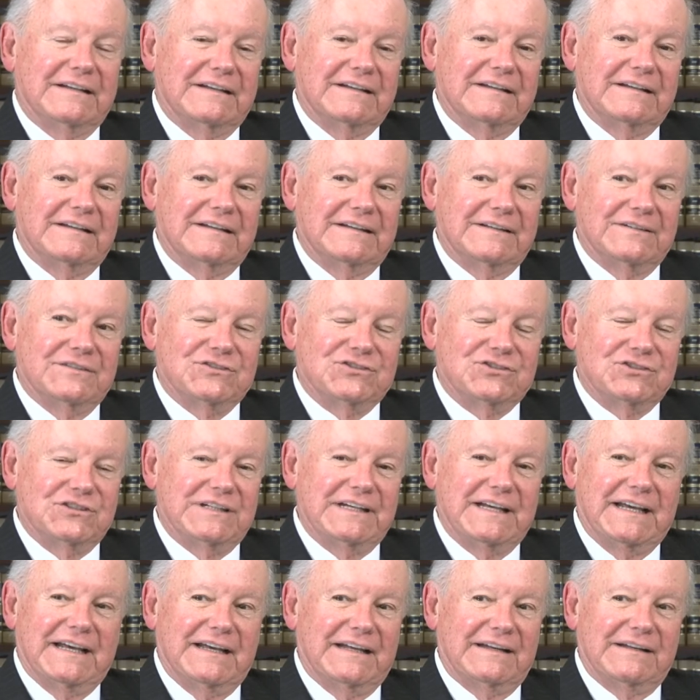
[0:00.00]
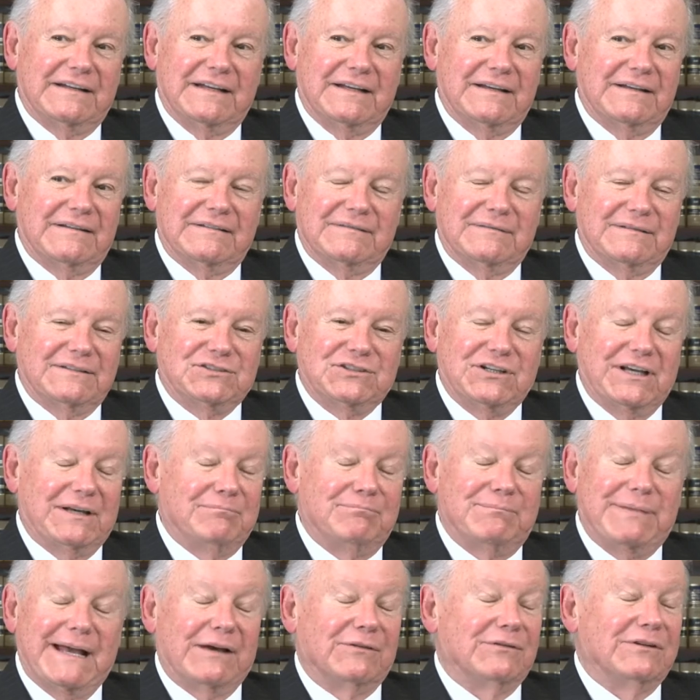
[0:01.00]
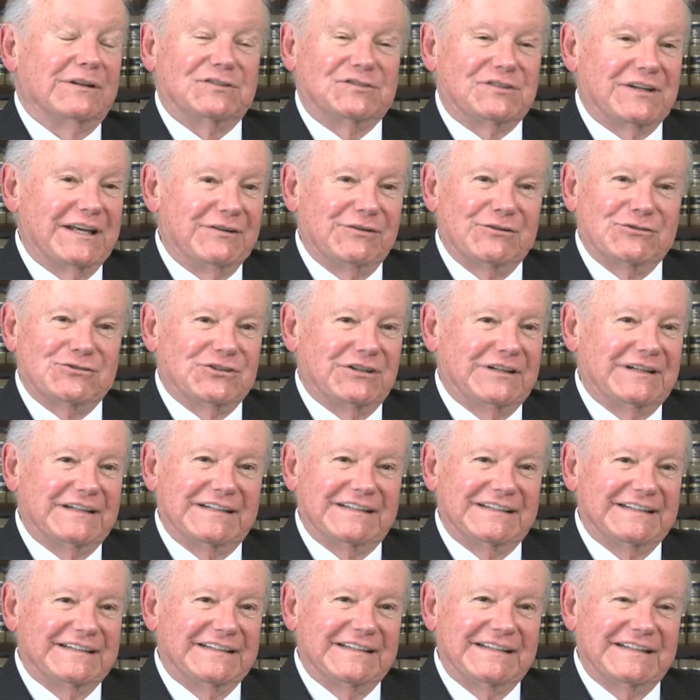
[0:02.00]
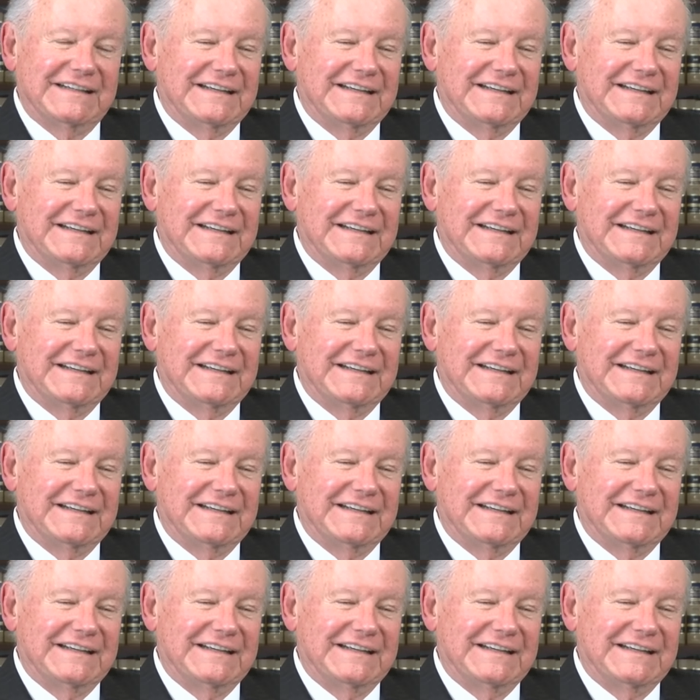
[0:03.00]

Uh, she had a she had boundless energy